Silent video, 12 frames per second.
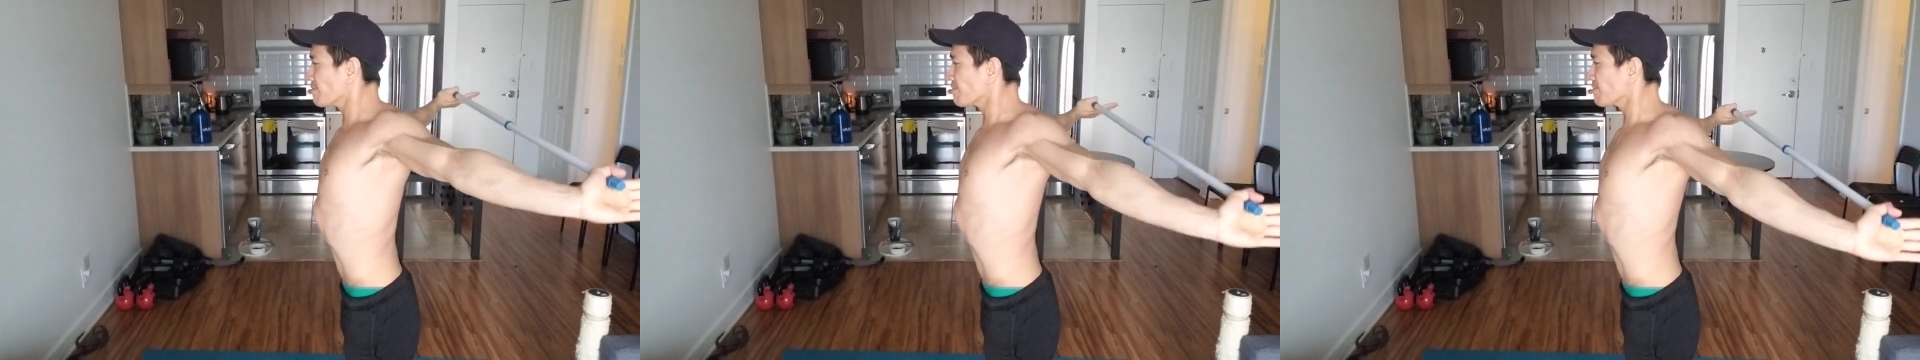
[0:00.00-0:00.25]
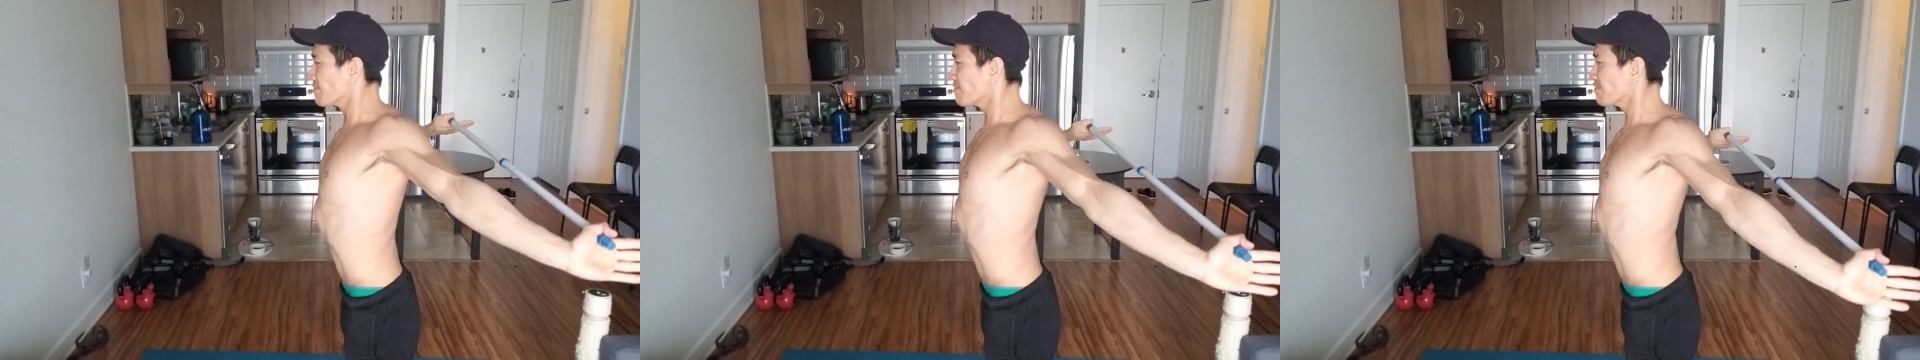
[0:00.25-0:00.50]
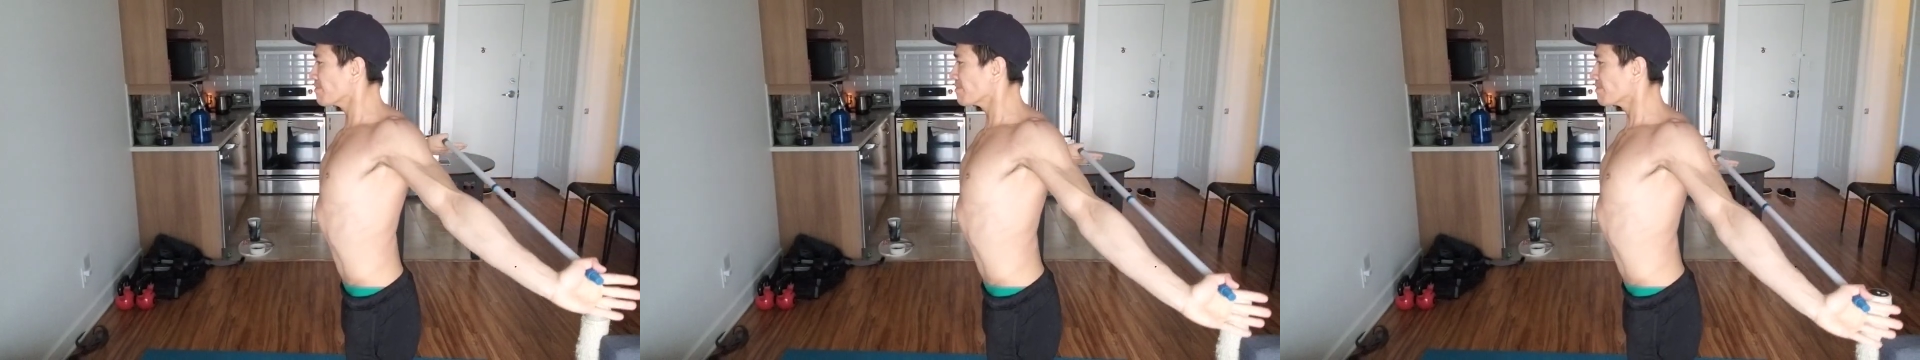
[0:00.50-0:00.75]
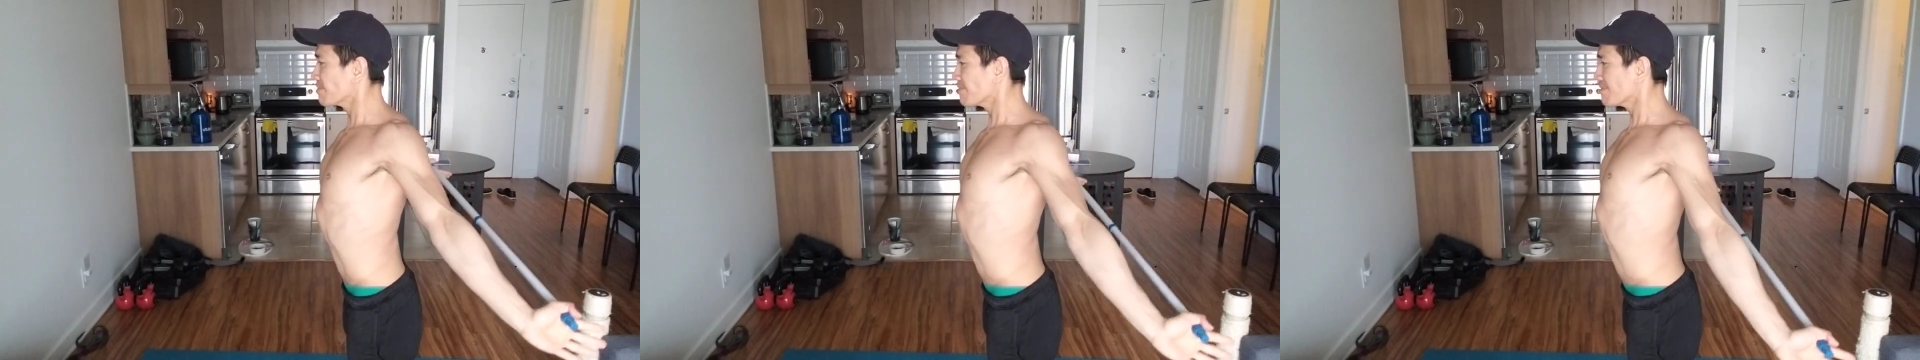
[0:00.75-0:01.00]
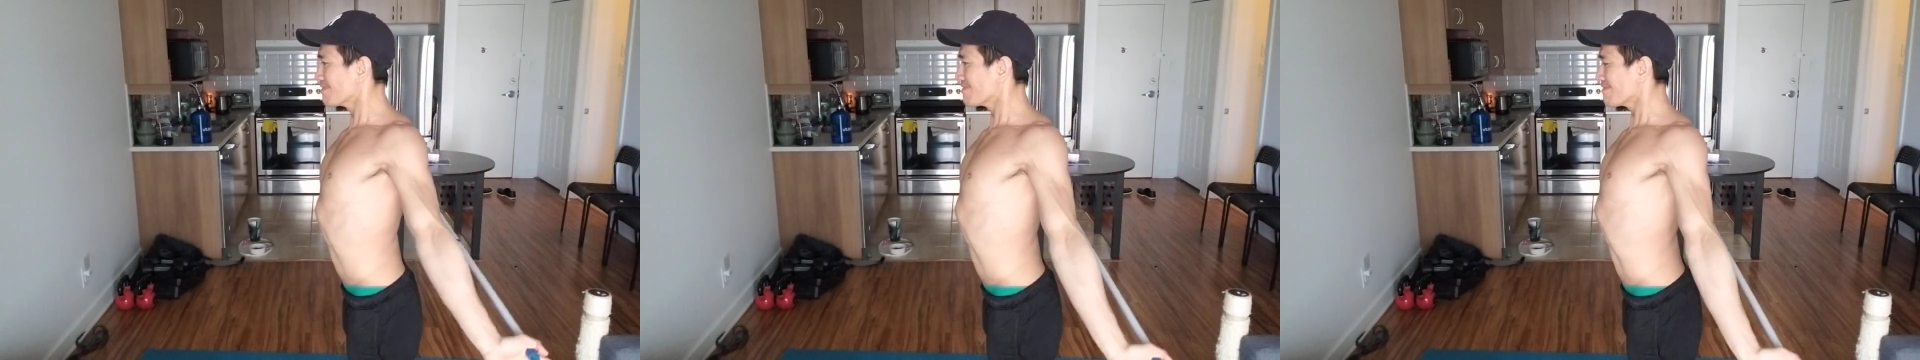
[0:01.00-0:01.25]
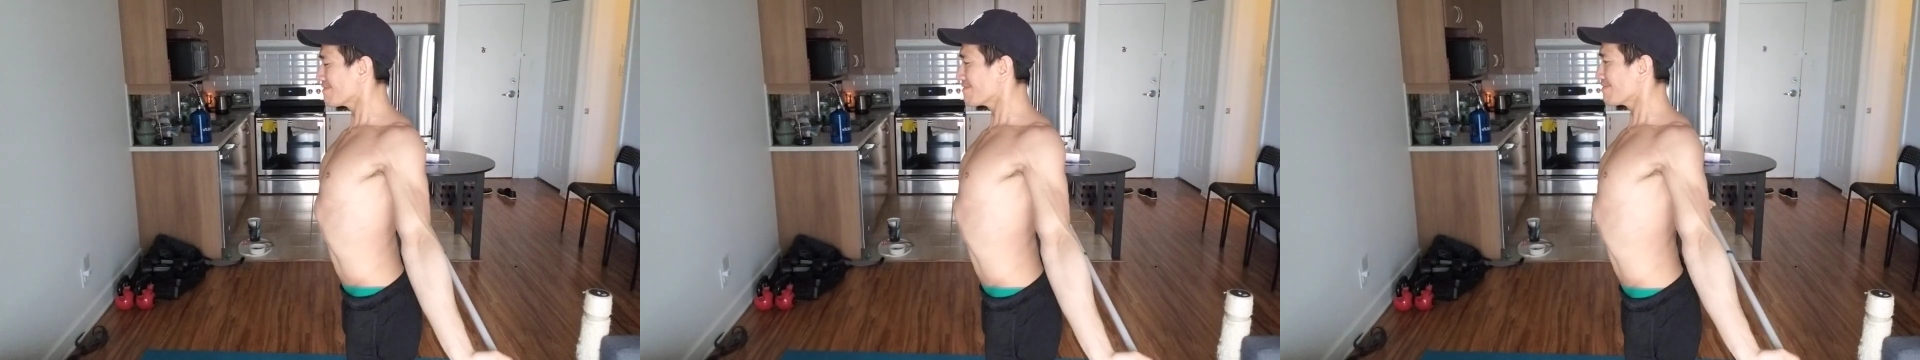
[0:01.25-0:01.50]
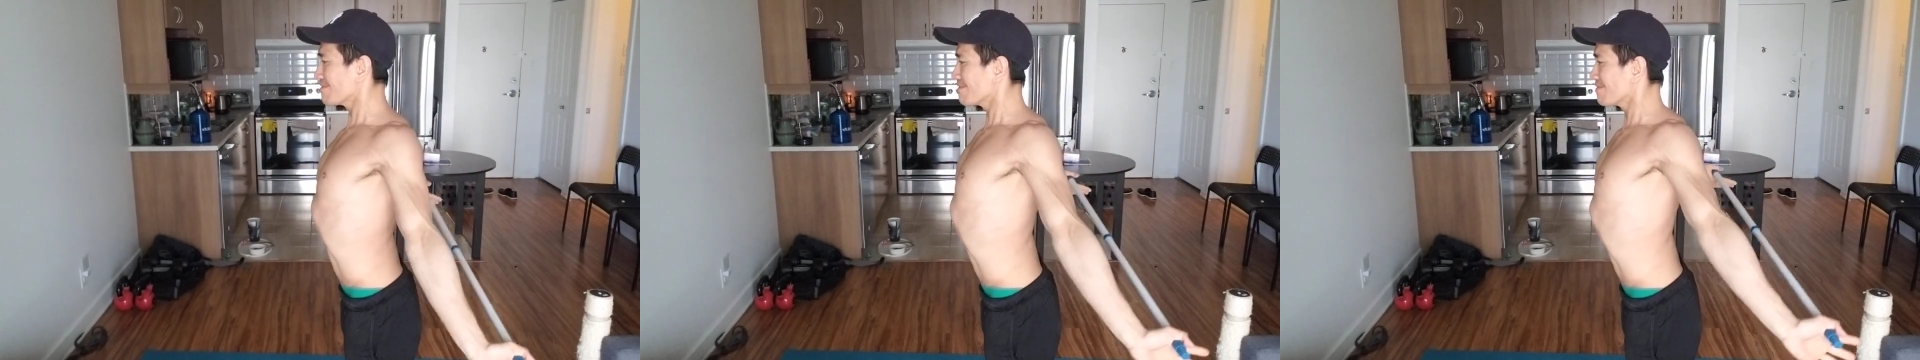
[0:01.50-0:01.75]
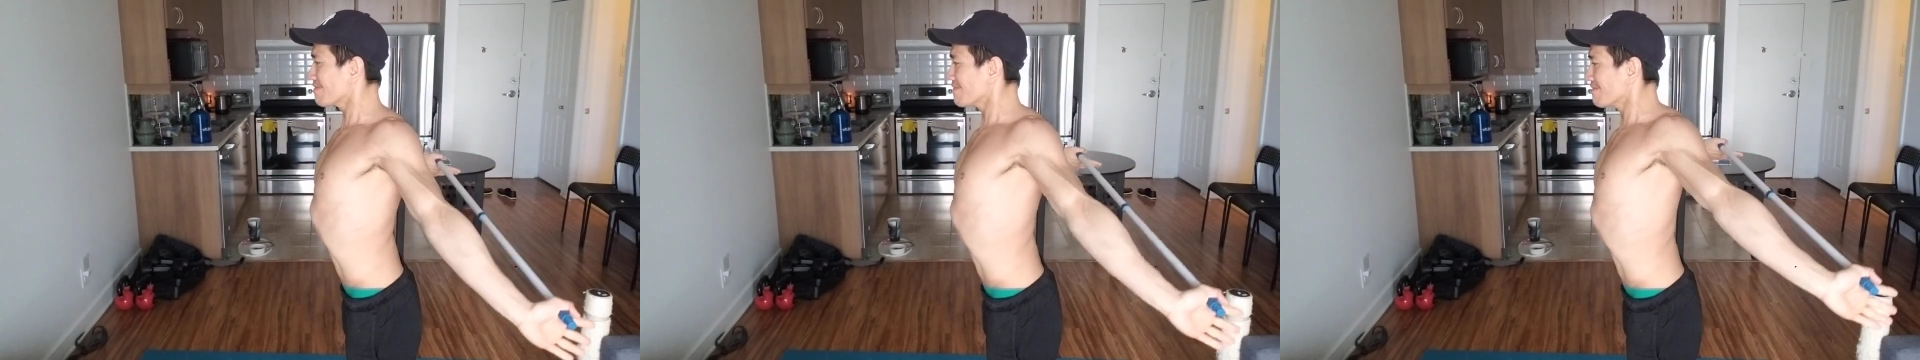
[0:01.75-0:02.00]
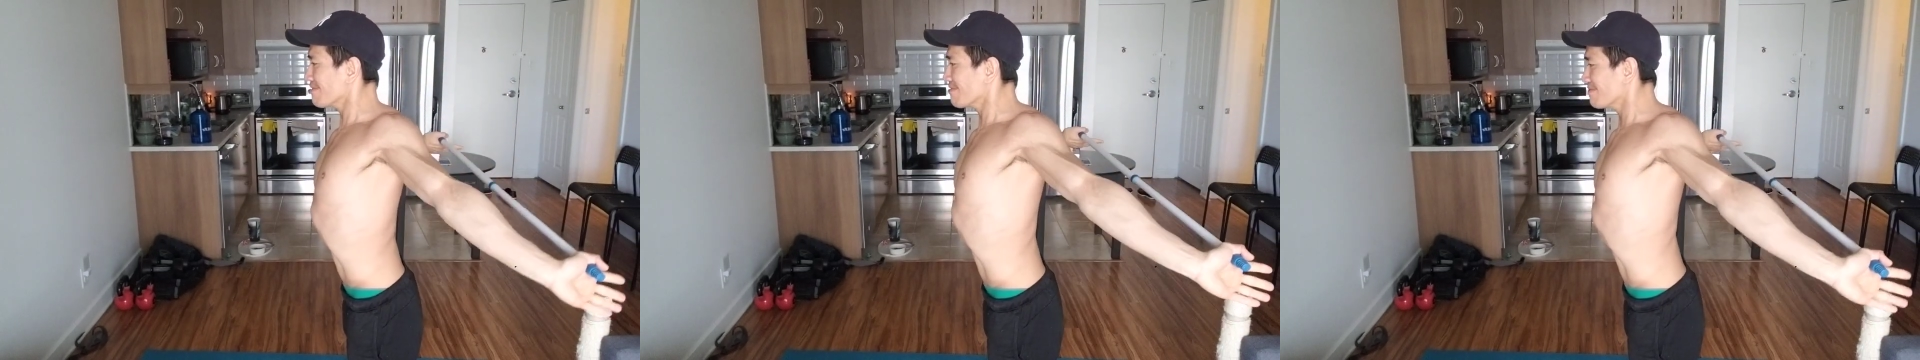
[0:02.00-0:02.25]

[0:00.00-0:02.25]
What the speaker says: Nothing is said.